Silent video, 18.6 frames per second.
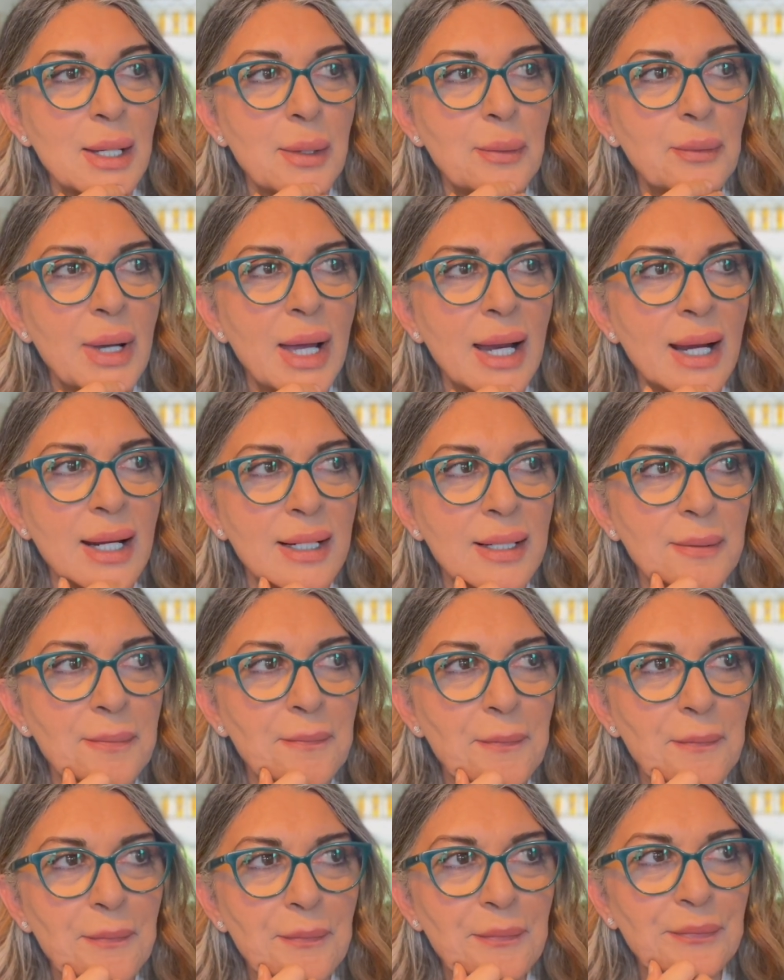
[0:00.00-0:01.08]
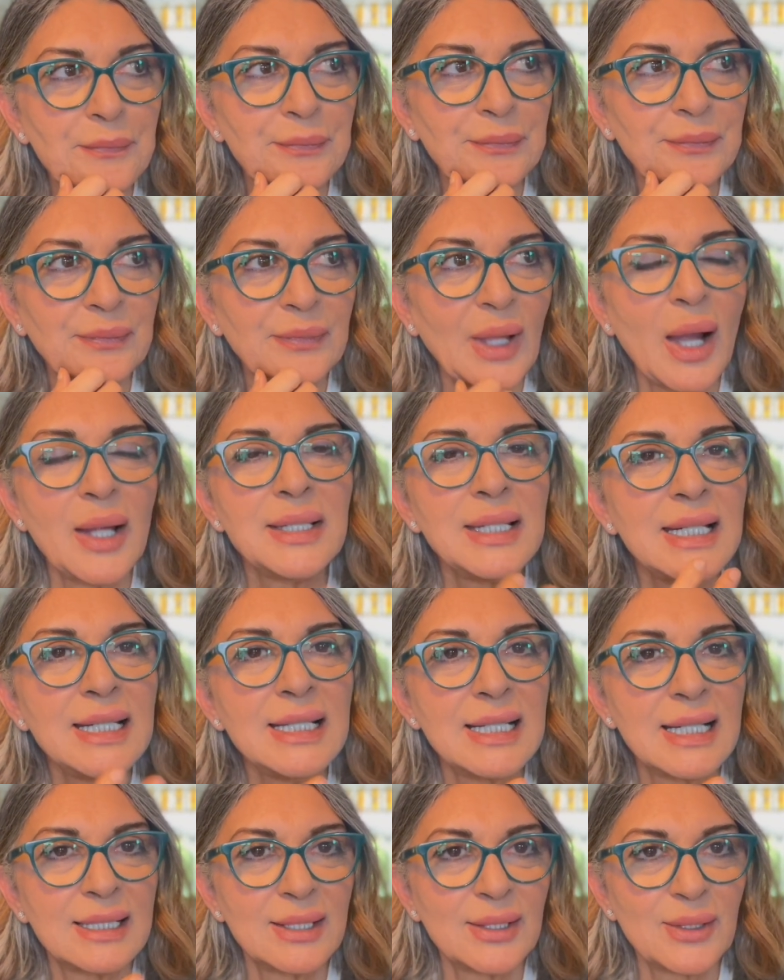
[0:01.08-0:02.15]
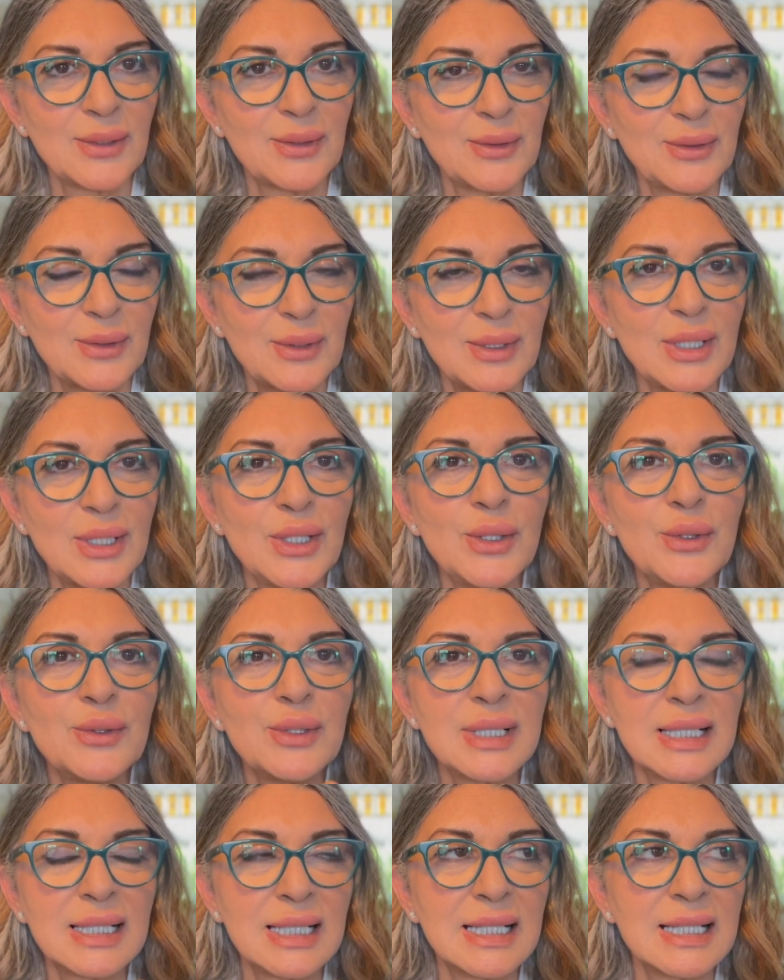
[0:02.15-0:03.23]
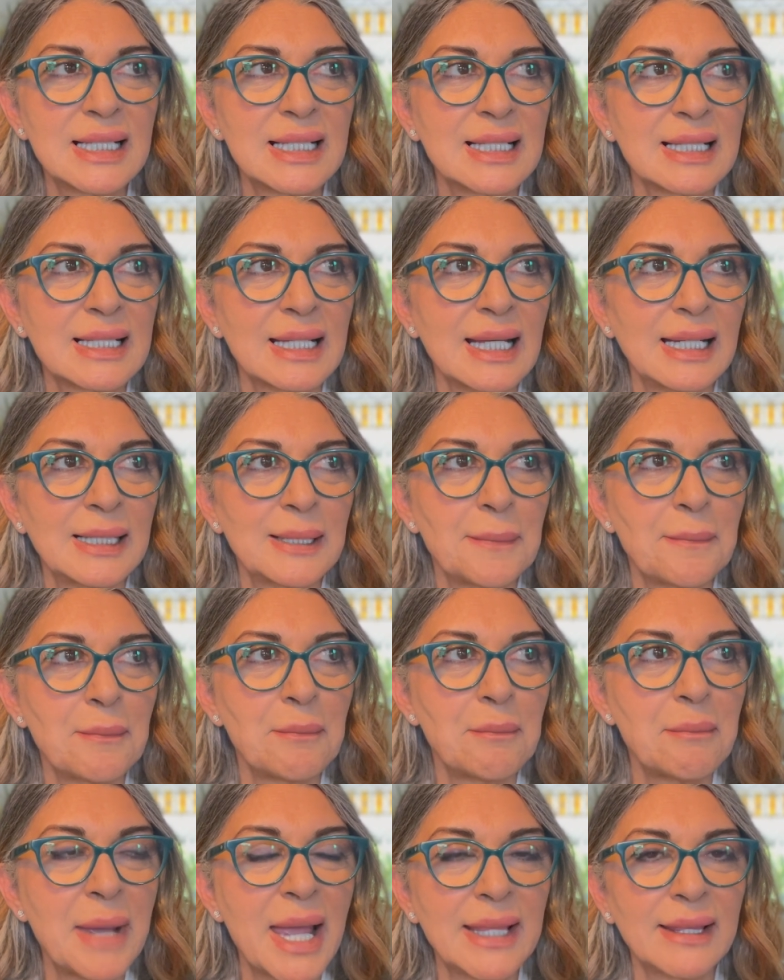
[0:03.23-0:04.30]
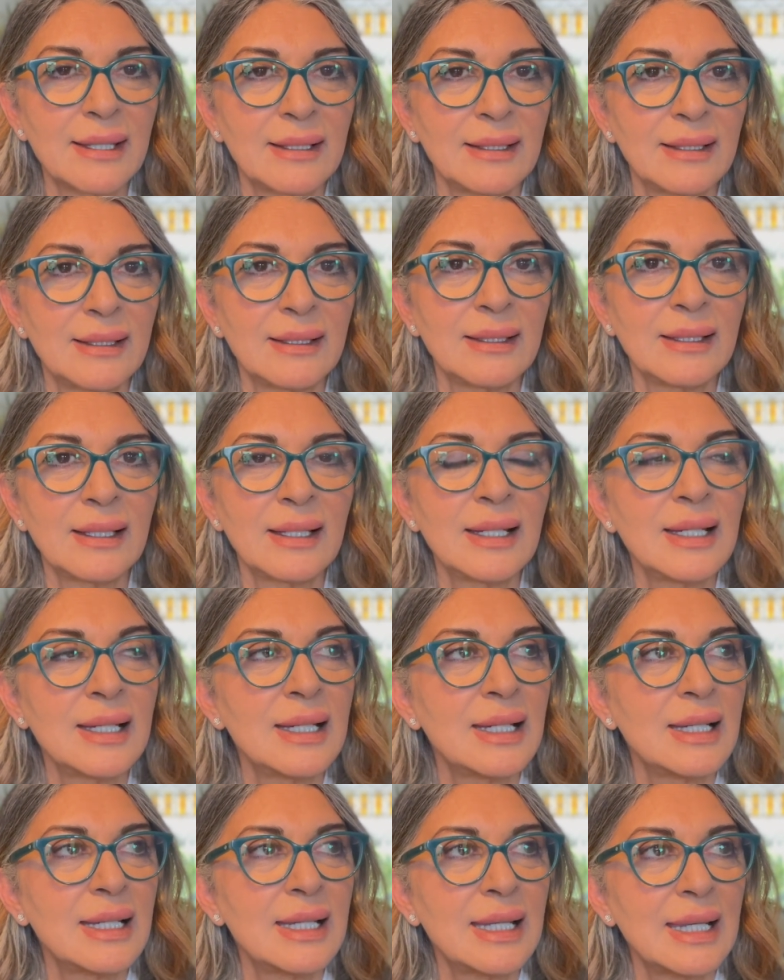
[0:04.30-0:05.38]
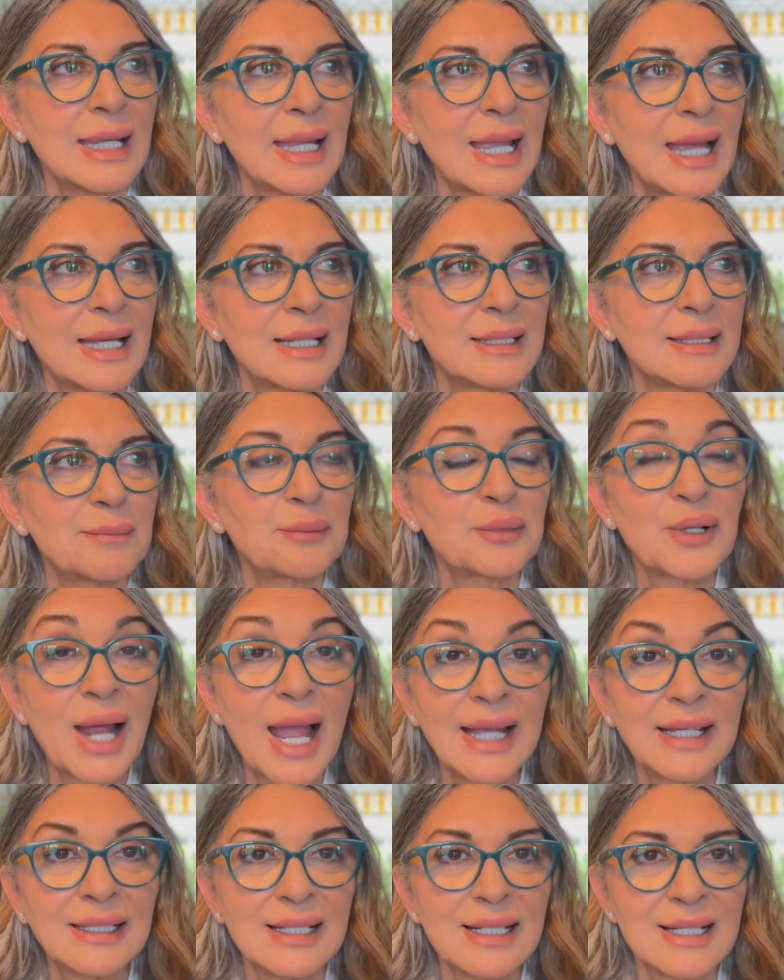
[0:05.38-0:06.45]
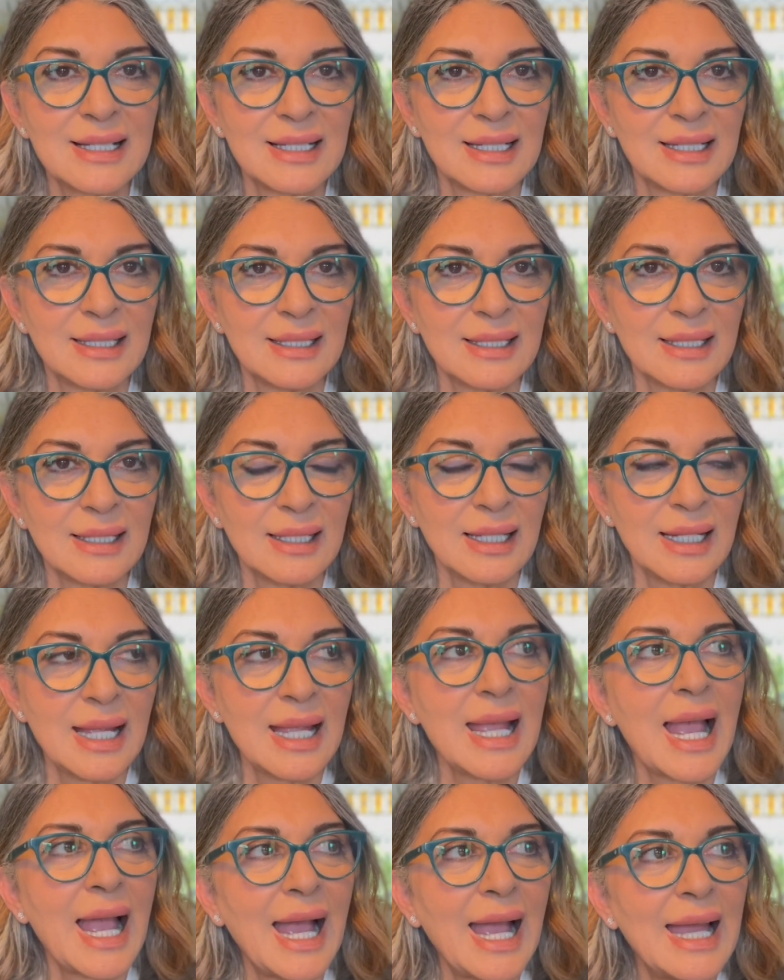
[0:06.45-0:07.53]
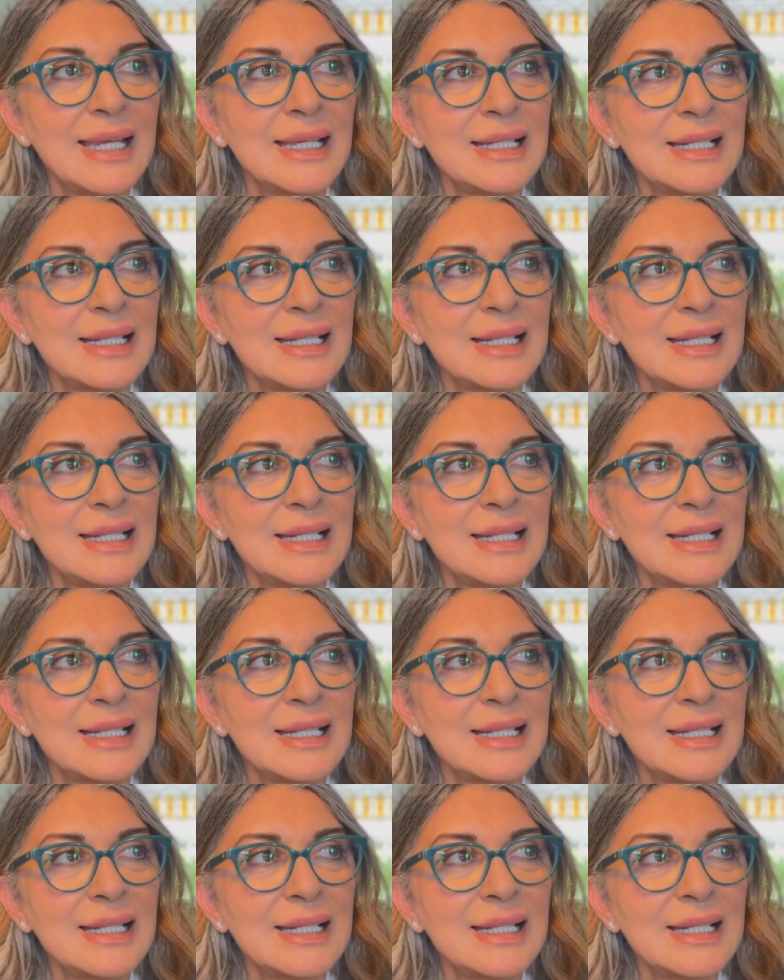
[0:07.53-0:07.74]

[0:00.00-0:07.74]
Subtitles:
where I needed to use this method and practice it. And